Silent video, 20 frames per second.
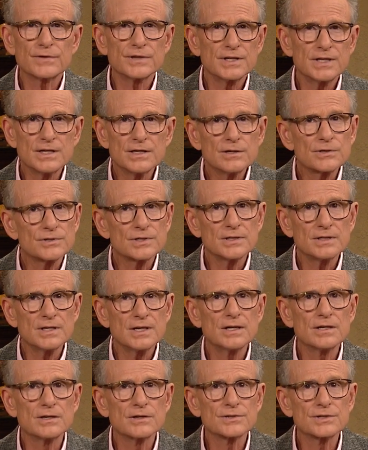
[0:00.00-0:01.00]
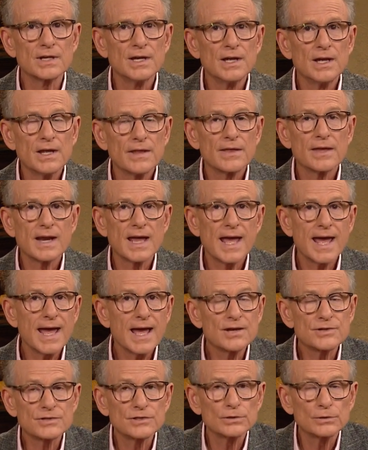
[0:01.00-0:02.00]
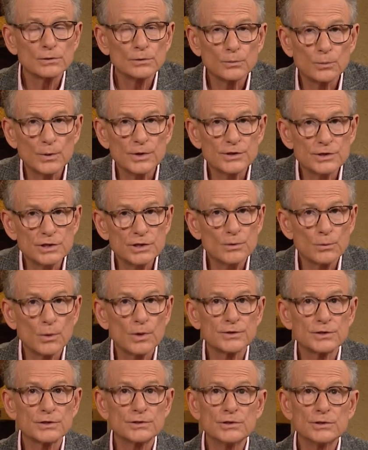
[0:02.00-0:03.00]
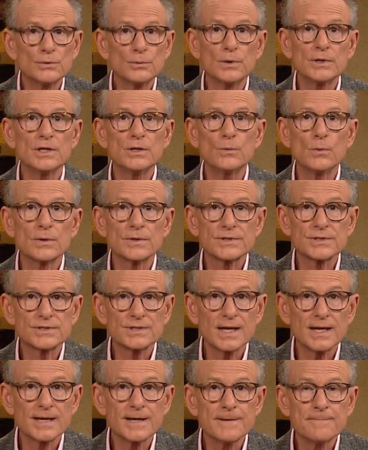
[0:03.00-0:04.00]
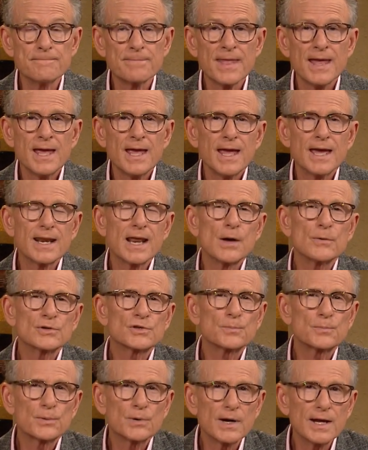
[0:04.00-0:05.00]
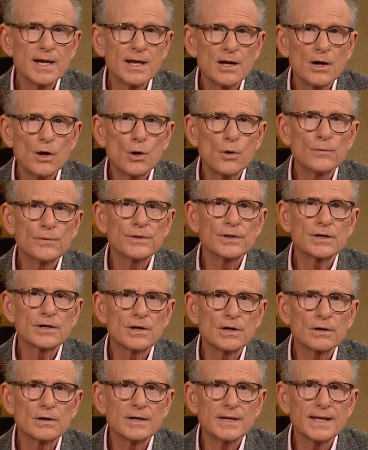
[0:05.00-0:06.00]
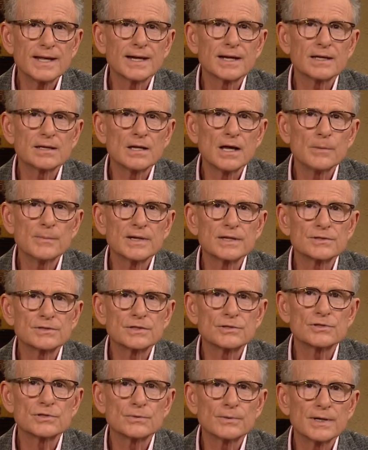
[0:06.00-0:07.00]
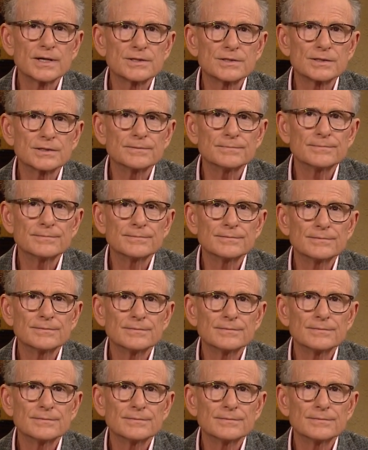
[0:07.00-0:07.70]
for years and years that I asked the Lord, what do you want to do? What do you want to say? And I was praying over the current economic situation.